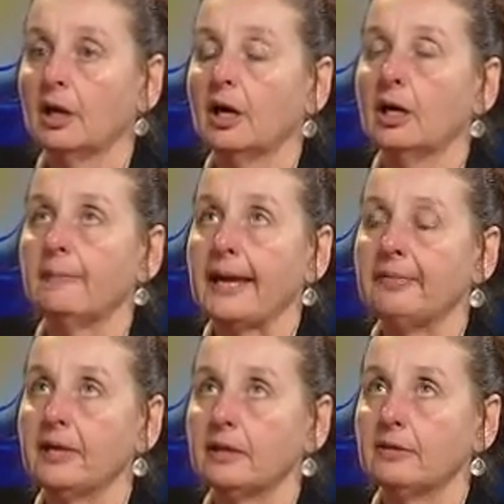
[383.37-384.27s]

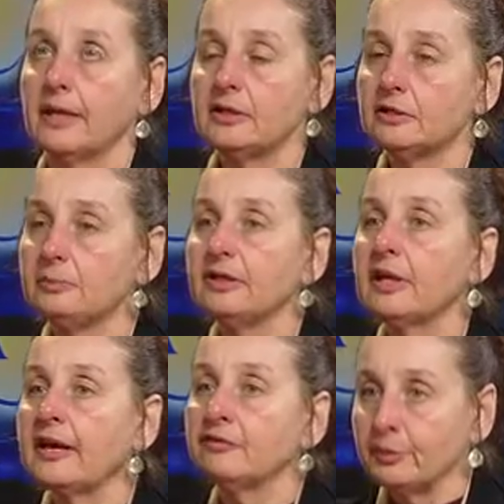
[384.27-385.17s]
And that doesn't mean
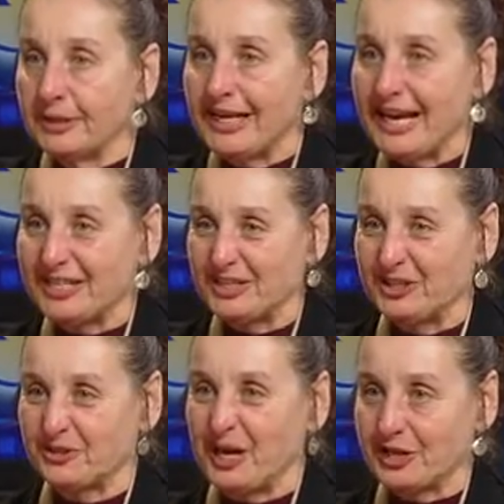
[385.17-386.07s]
that everybody has
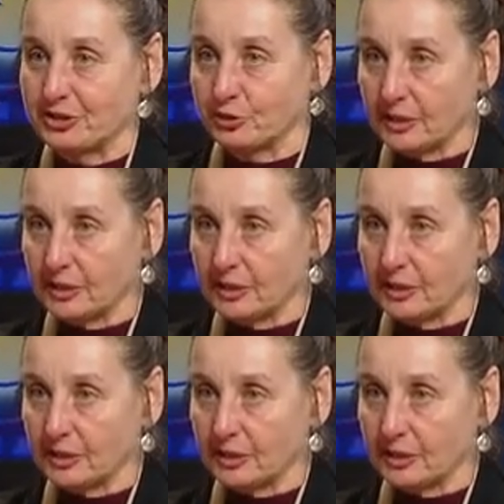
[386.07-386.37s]
these reactions.